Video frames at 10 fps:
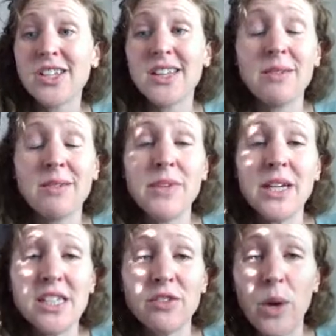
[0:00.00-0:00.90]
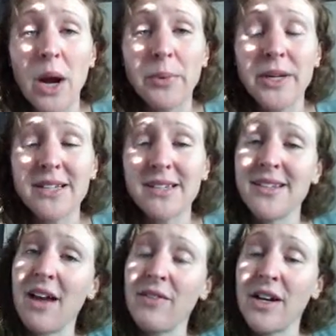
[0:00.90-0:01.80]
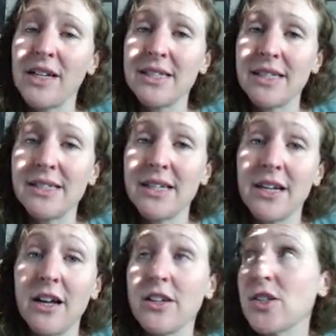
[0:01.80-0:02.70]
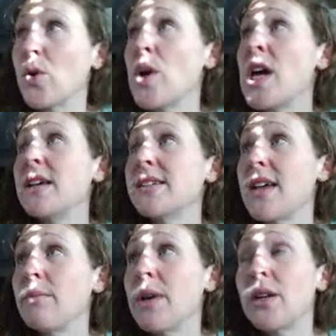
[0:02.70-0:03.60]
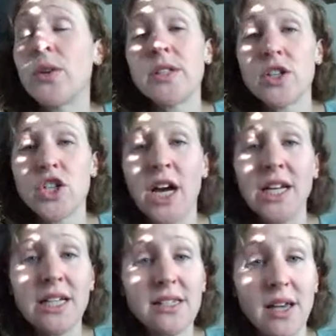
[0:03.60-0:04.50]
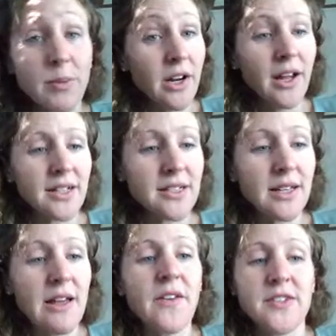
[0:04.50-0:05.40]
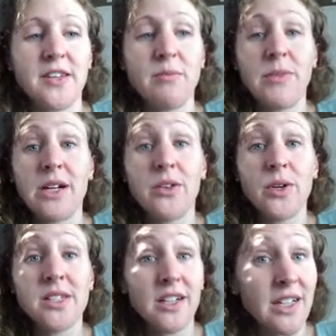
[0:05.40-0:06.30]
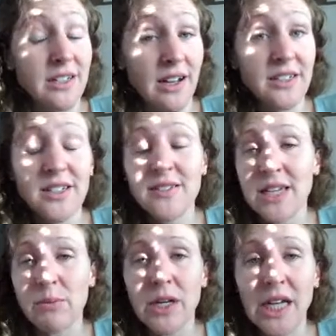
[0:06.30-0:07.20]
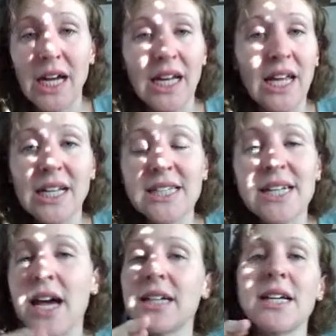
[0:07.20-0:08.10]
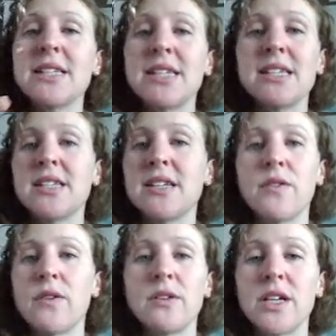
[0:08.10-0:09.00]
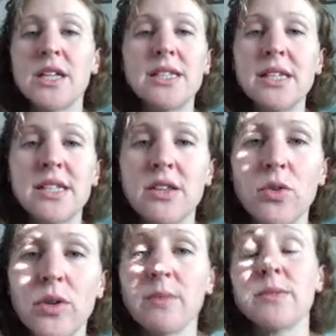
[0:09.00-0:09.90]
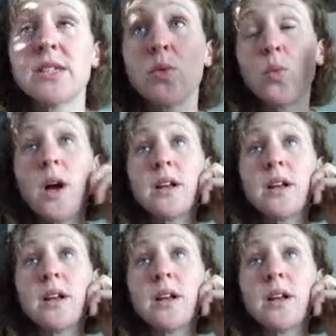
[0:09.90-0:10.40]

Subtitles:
that mix of properties is not very consistent at all. So some metalloids are shiny, some are not. Some metalloids are conductive, some are not. And it's not consistent through them. One